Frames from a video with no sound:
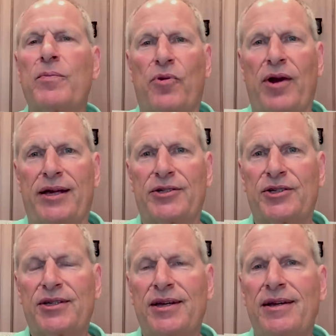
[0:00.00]

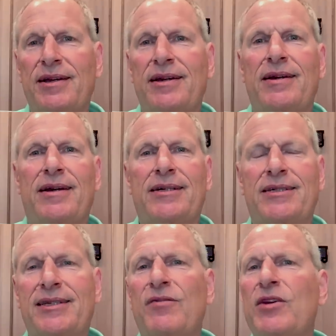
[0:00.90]
press. Uh,
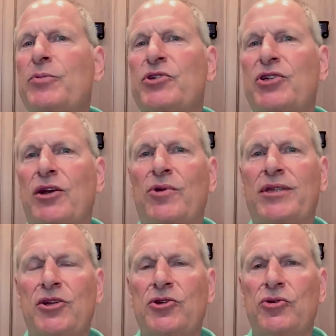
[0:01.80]
70% of what
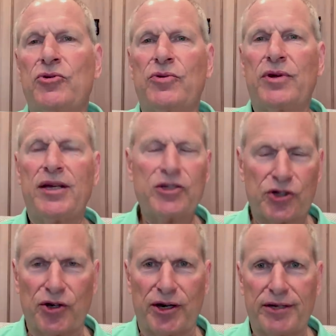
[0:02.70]
they do is
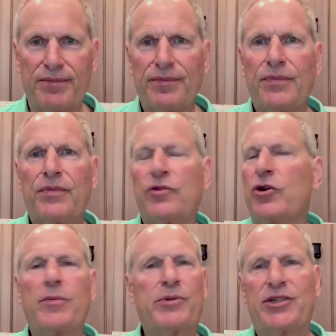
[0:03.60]
good,
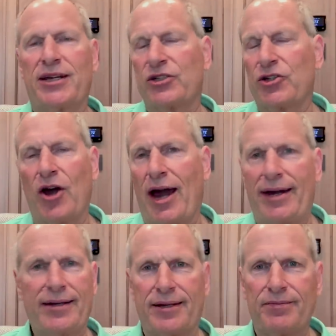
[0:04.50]
30% is
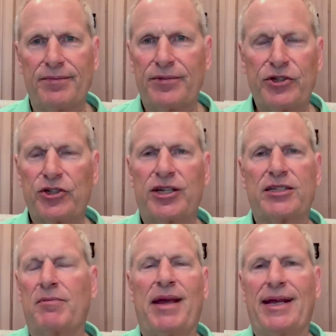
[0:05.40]
not, and just
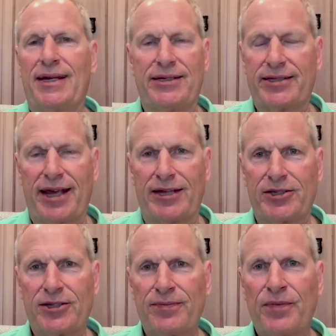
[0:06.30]
doesn't make any
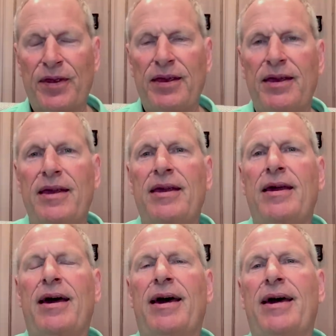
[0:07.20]
sense.
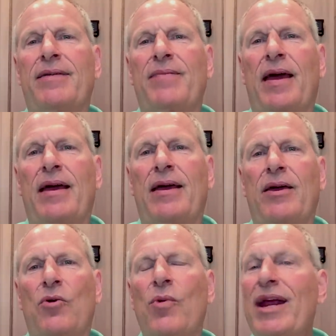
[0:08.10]
Uh,
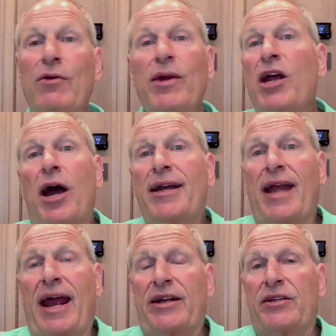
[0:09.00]
we we got an
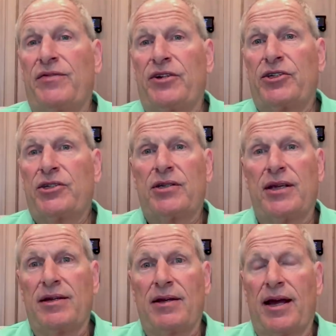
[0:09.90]
activist
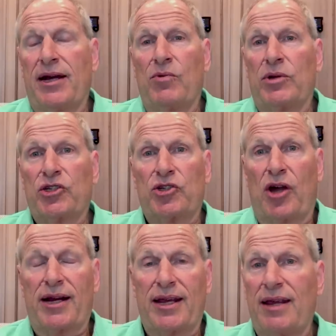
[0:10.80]
in Honeywell
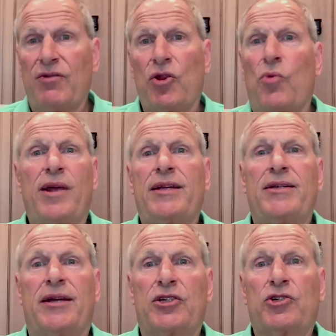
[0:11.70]
stock, even though we had
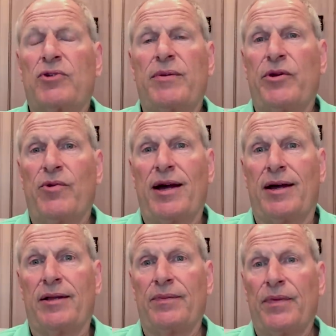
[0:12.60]
done extremely
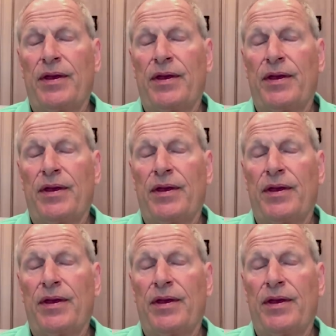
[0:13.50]
well,